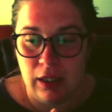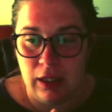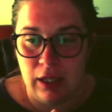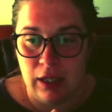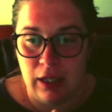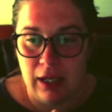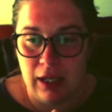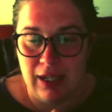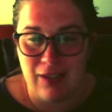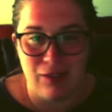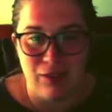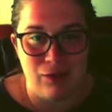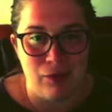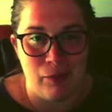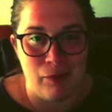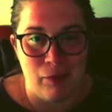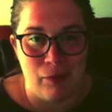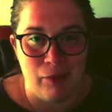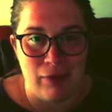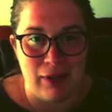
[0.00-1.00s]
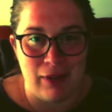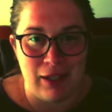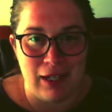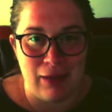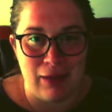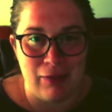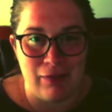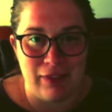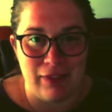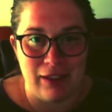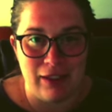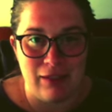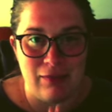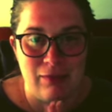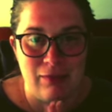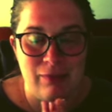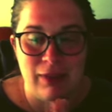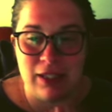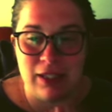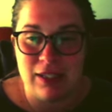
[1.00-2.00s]
I don't remember the name of it,
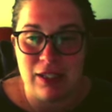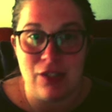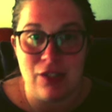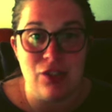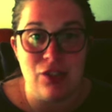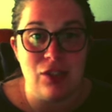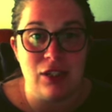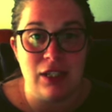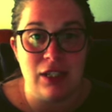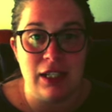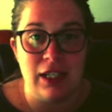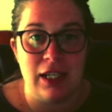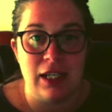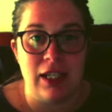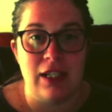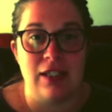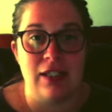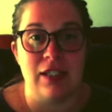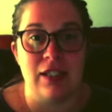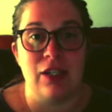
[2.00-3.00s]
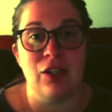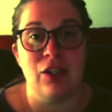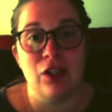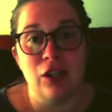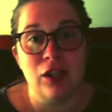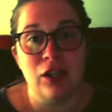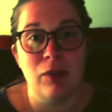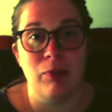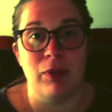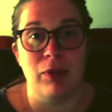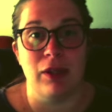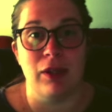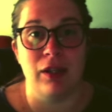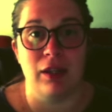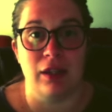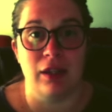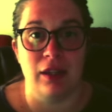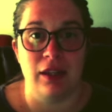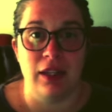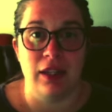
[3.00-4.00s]
but essentially it is a cookbook
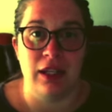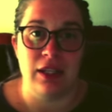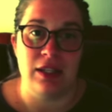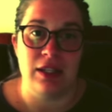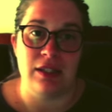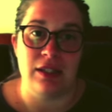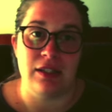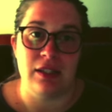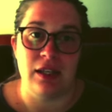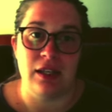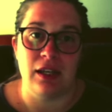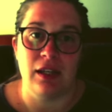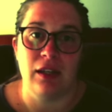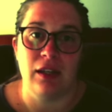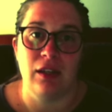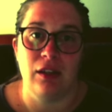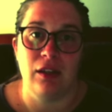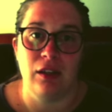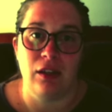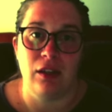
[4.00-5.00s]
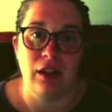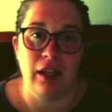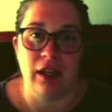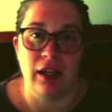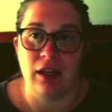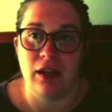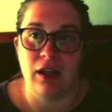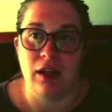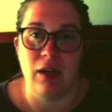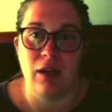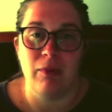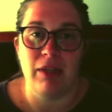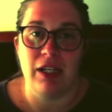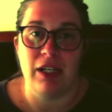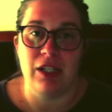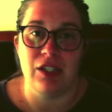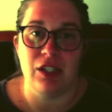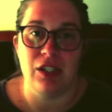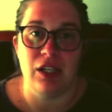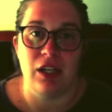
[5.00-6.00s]
that is a
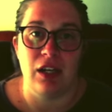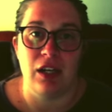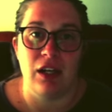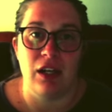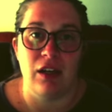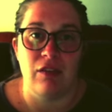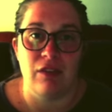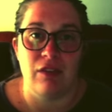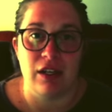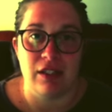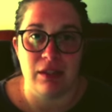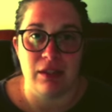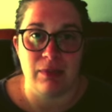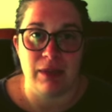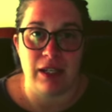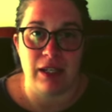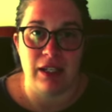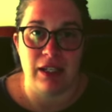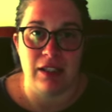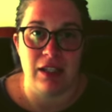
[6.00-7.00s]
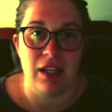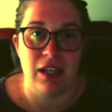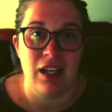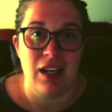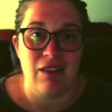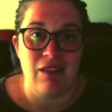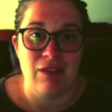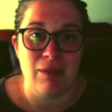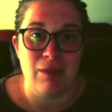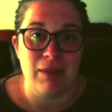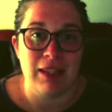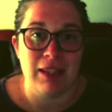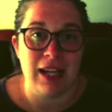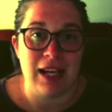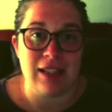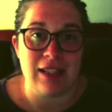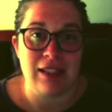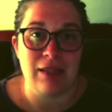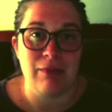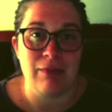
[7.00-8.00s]
combination of recipes from
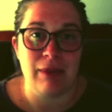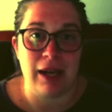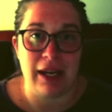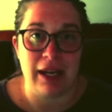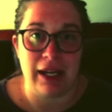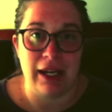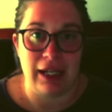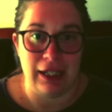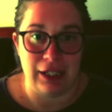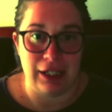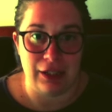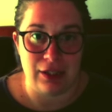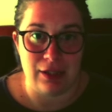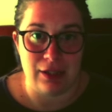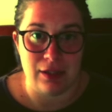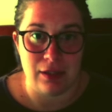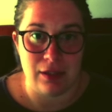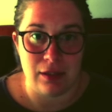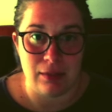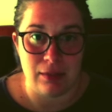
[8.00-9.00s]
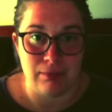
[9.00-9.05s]
Alaskan pioneers.